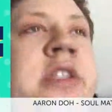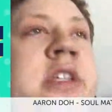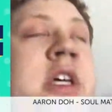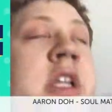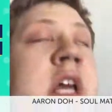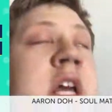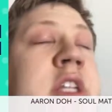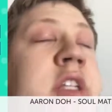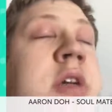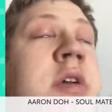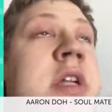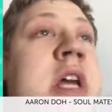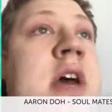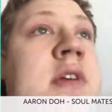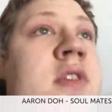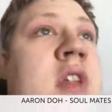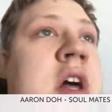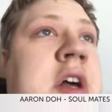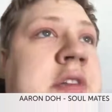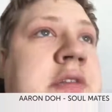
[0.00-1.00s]
it. Son, I don't
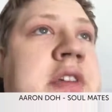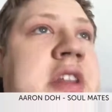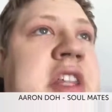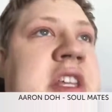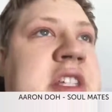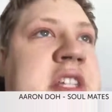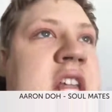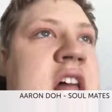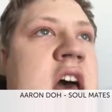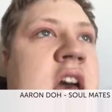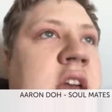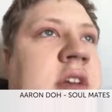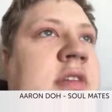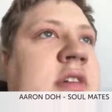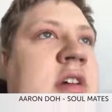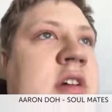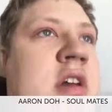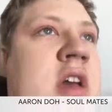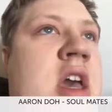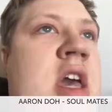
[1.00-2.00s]
have long for this life.
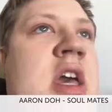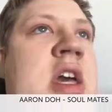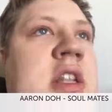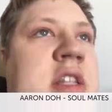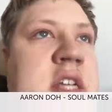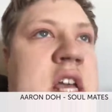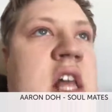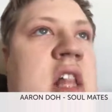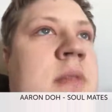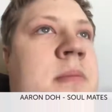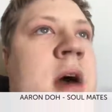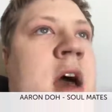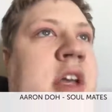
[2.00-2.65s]
Tell